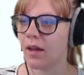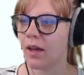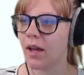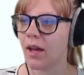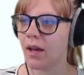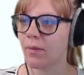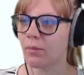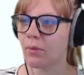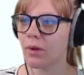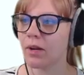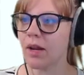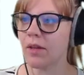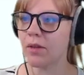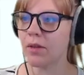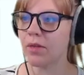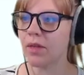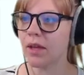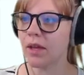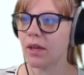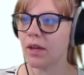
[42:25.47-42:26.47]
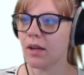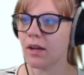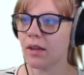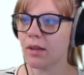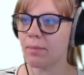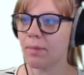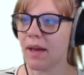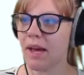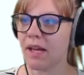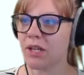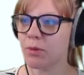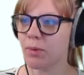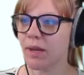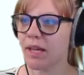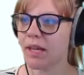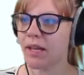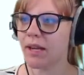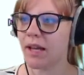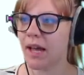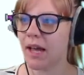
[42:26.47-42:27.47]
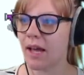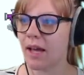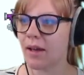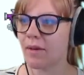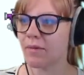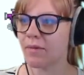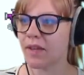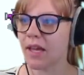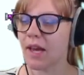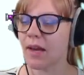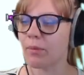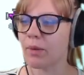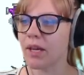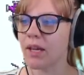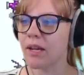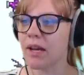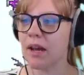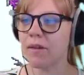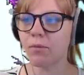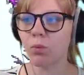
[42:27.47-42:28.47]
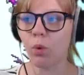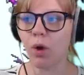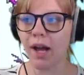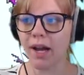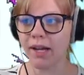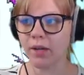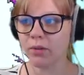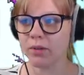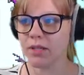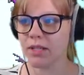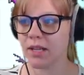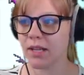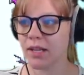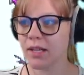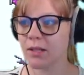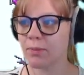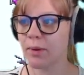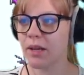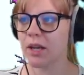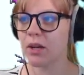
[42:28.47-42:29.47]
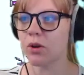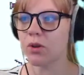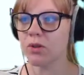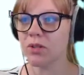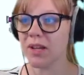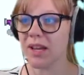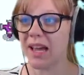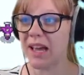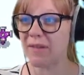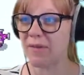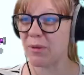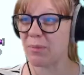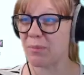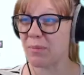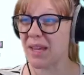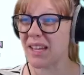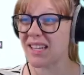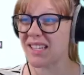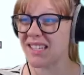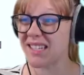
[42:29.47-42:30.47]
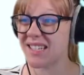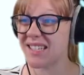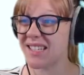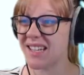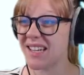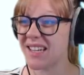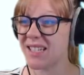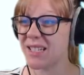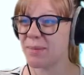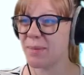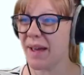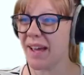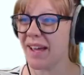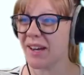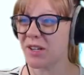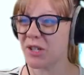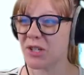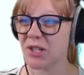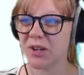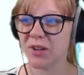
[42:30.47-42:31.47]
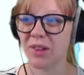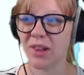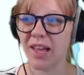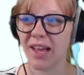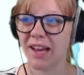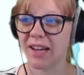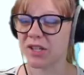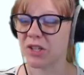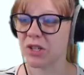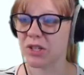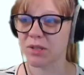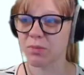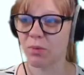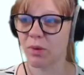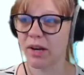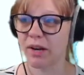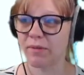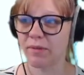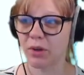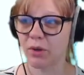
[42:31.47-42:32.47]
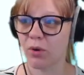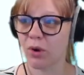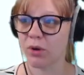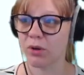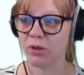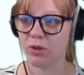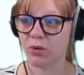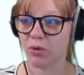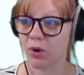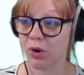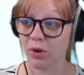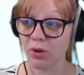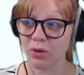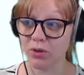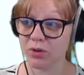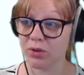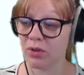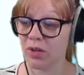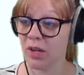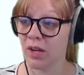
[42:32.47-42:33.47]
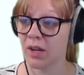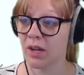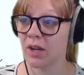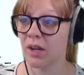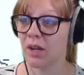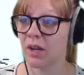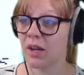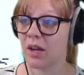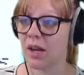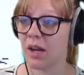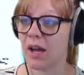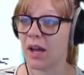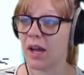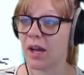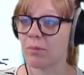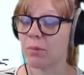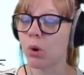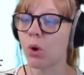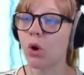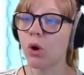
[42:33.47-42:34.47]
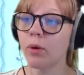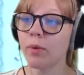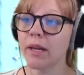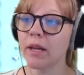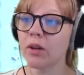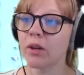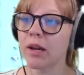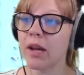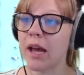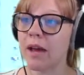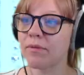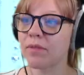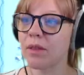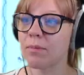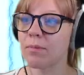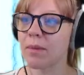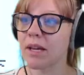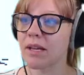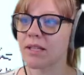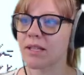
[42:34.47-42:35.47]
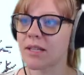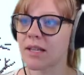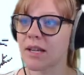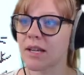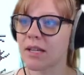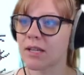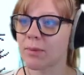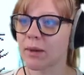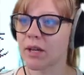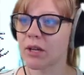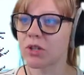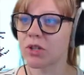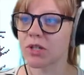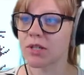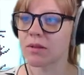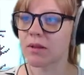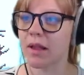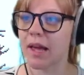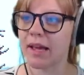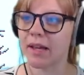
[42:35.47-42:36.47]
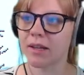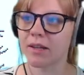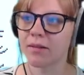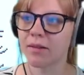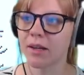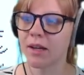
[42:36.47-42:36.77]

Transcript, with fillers: Um, well, another thing, another patch we can have, yeah, we can have wild seeds. We can also have a mixed seeds patch, so like just whatever grows, grows. Um, or we could have the mixed seeds. We could just like